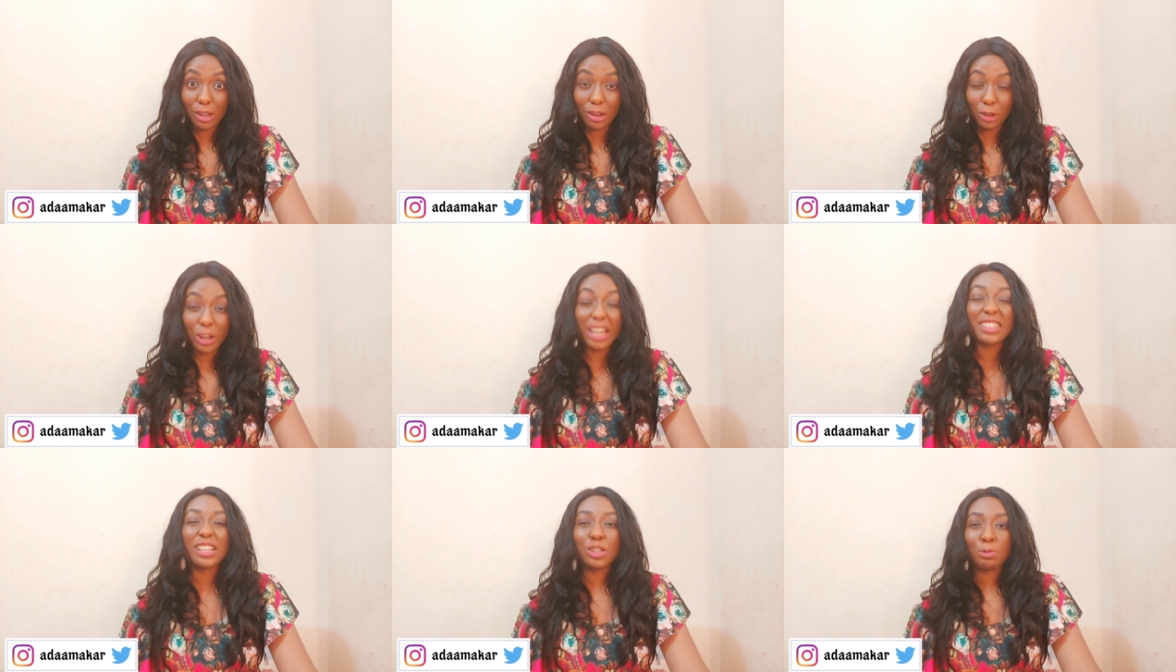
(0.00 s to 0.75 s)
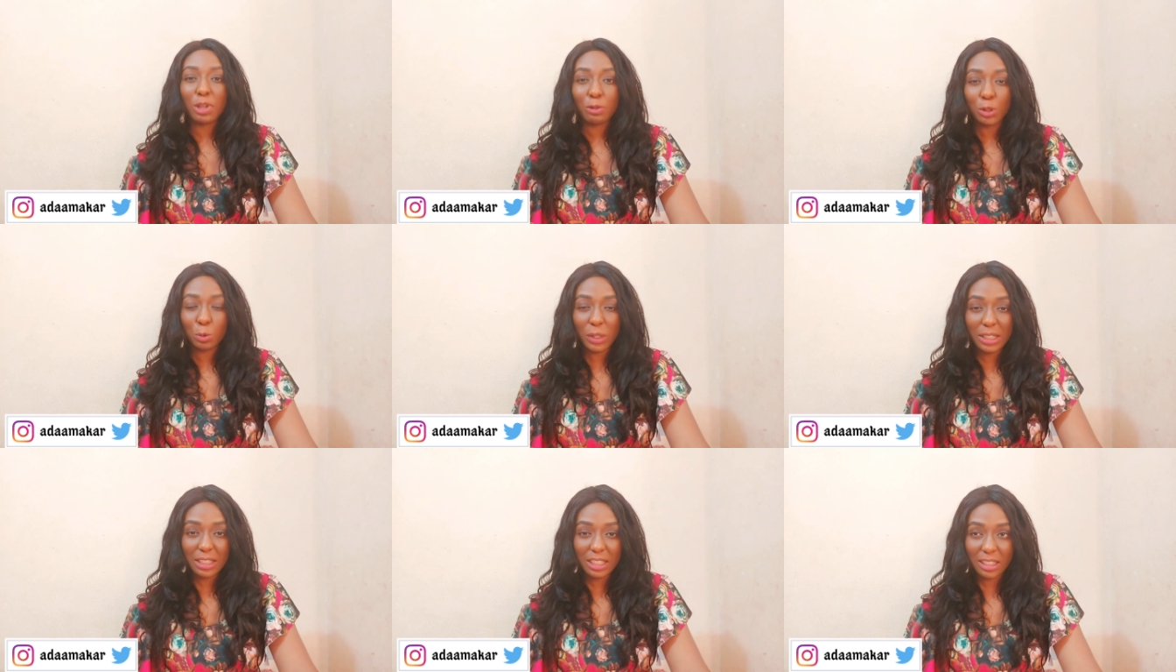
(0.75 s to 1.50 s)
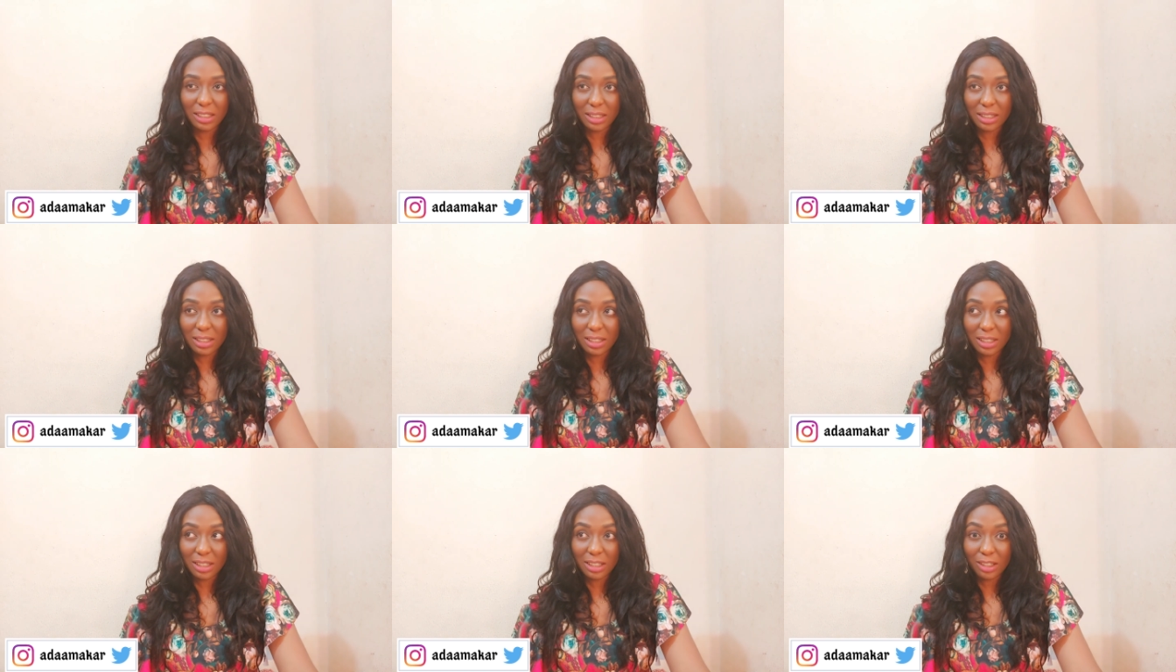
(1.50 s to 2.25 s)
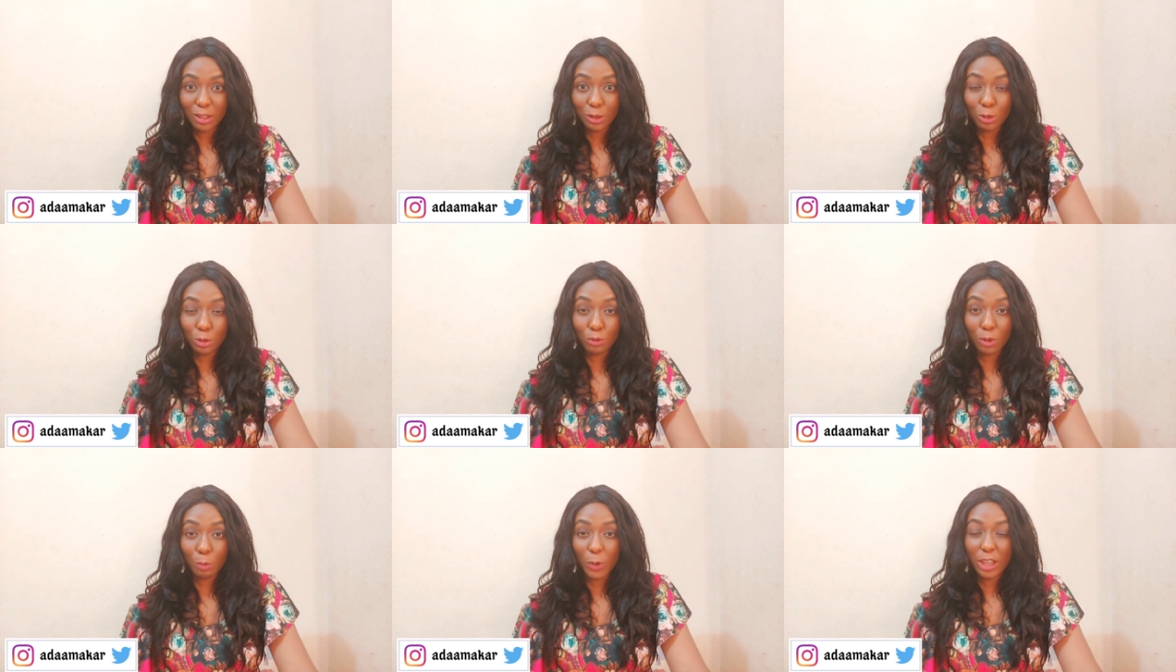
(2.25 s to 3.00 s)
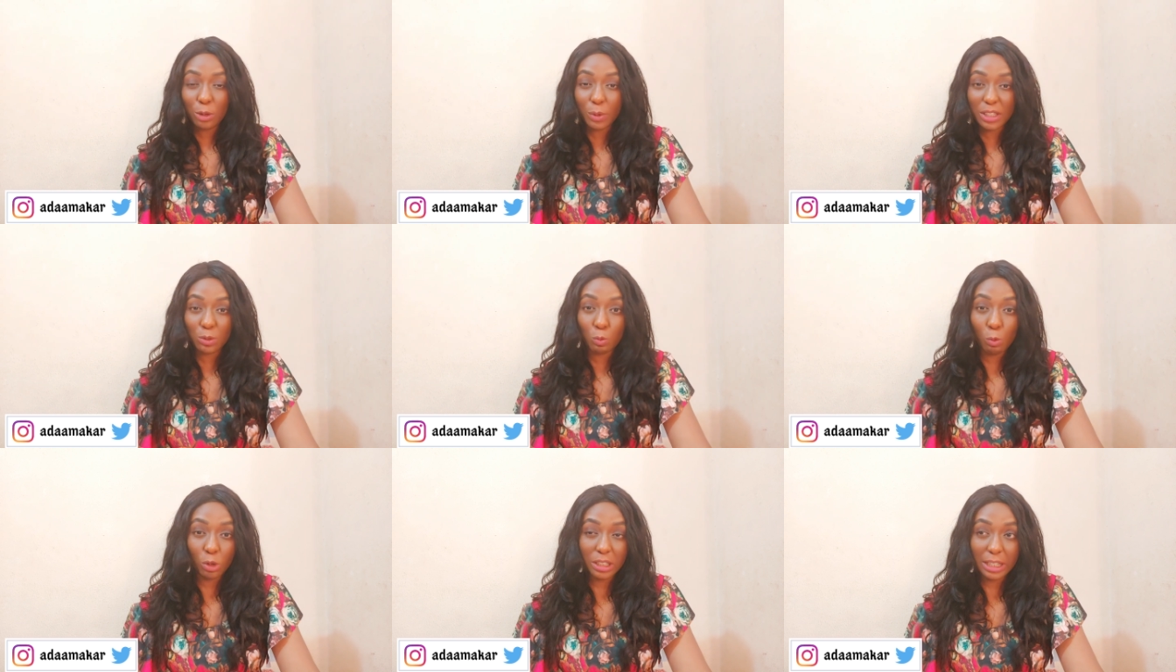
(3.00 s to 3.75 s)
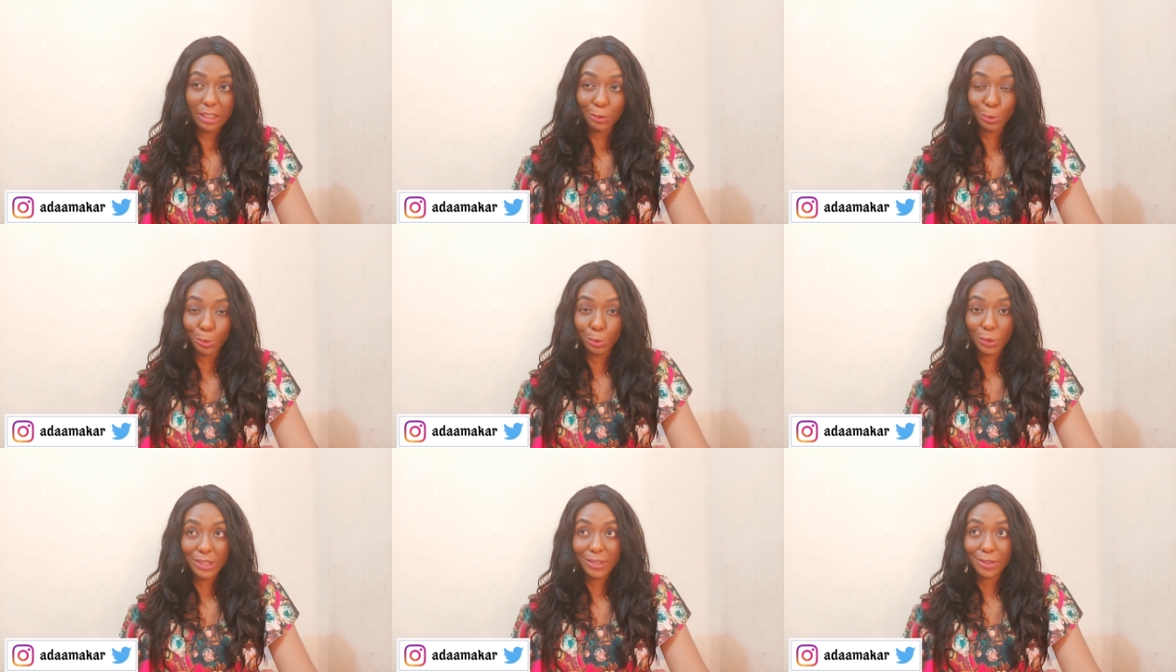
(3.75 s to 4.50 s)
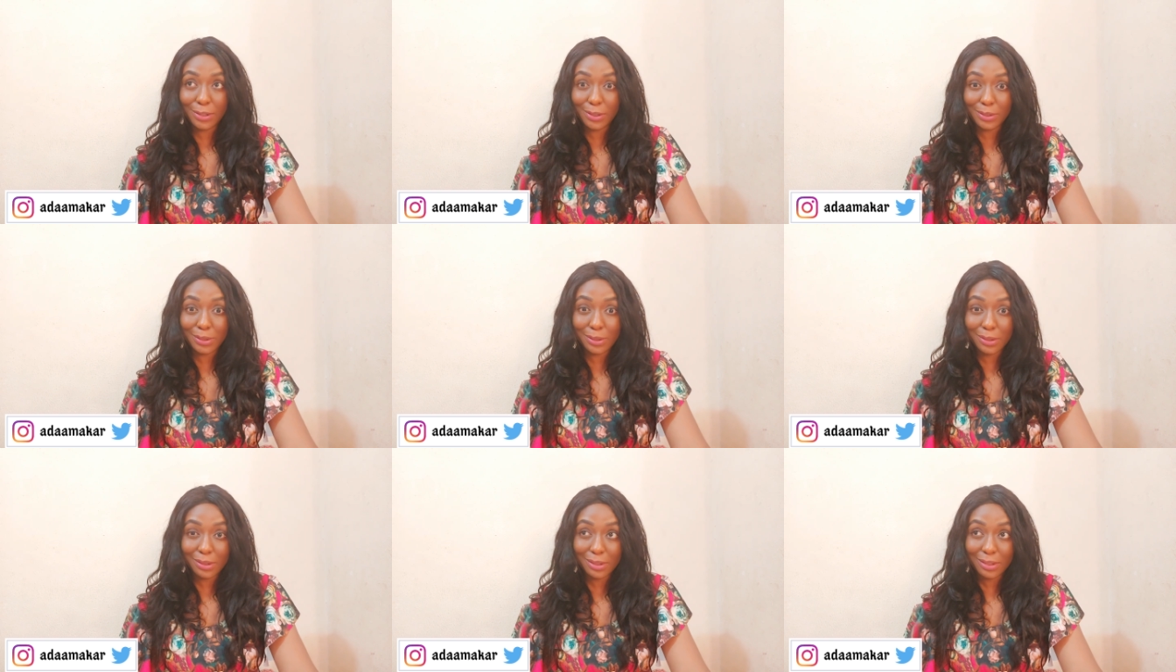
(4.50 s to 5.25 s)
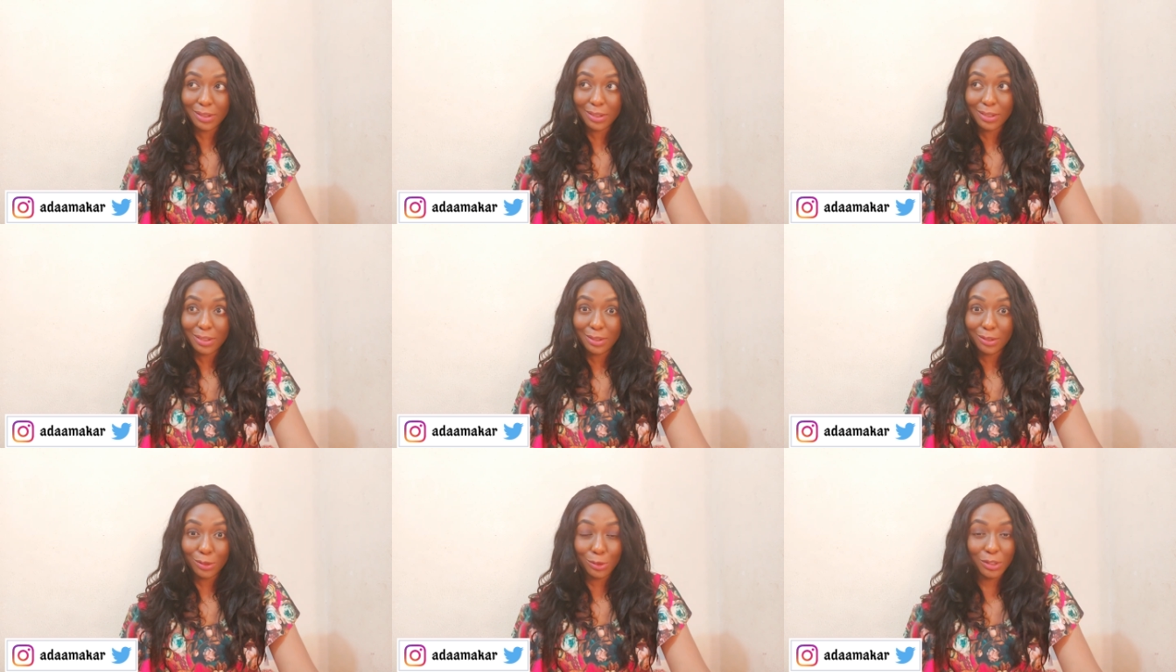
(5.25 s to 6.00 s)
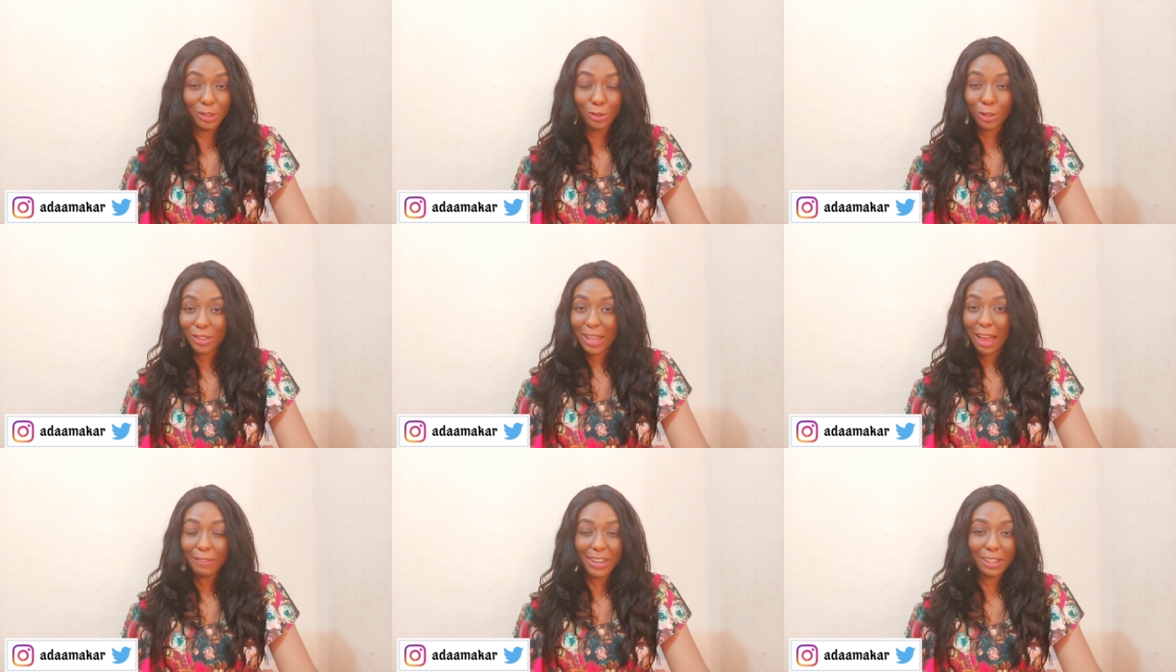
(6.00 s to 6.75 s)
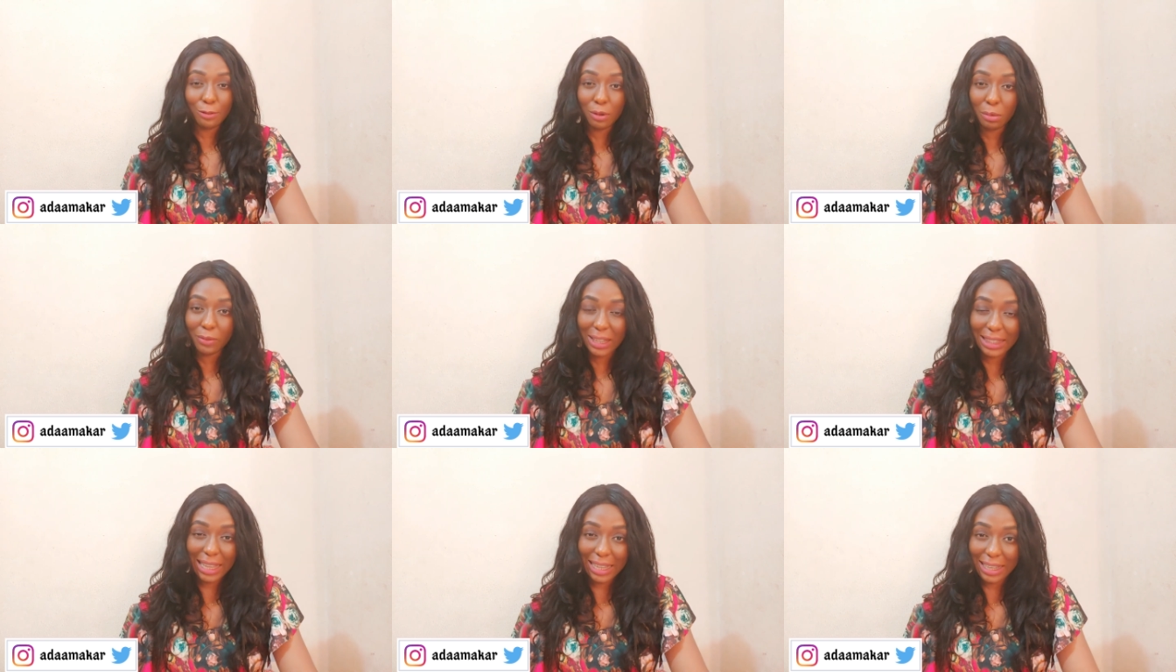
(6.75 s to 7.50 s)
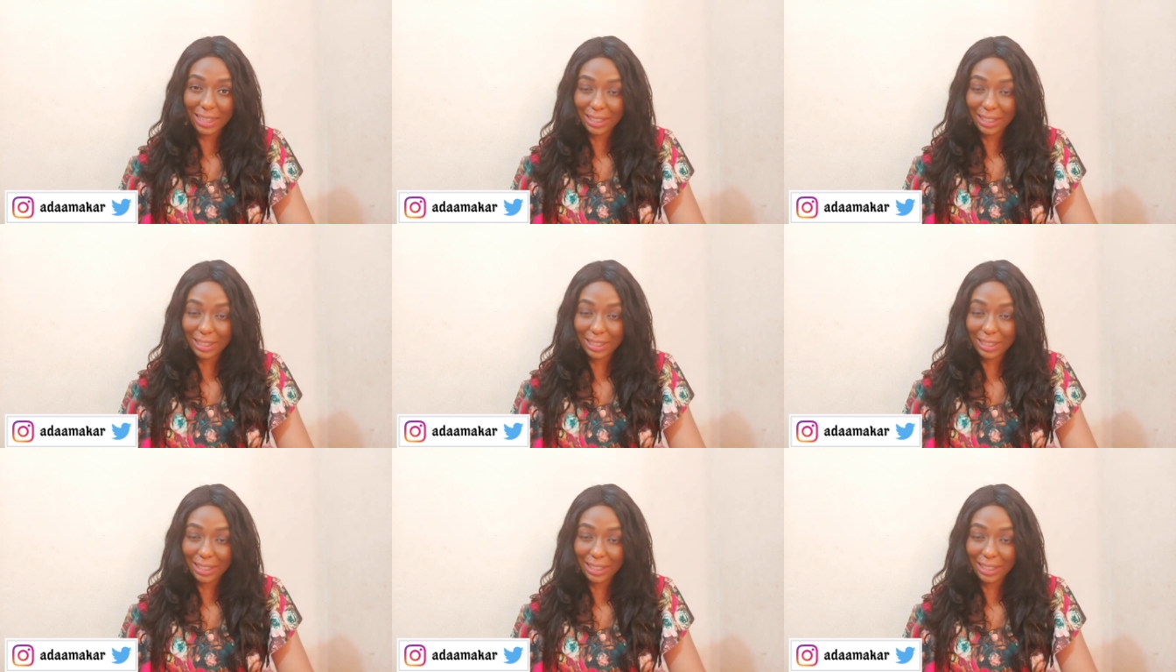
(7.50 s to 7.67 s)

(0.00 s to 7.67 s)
look, let's assume you're even 20 years. So from when you were 1 year to 20 years, you did not have any form of attack.